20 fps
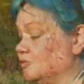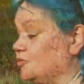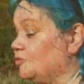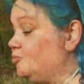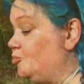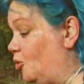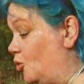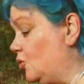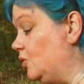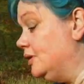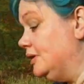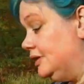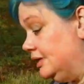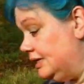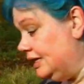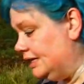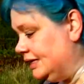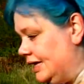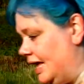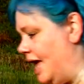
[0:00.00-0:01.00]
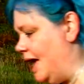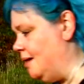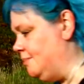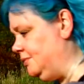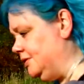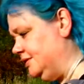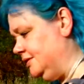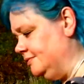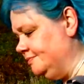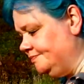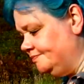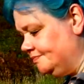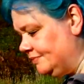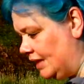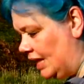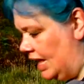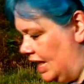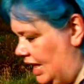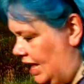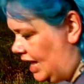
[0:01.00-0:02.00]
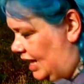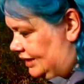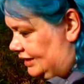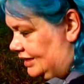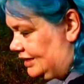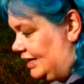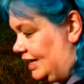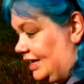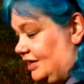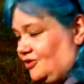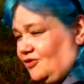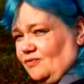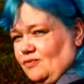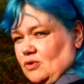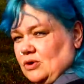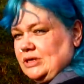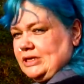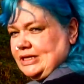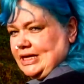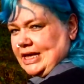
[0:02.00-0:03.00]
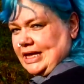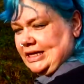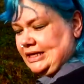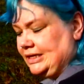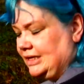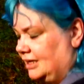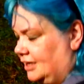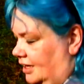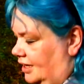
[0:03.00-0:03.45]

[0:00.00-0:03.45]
was born in Campbellton, and at age 14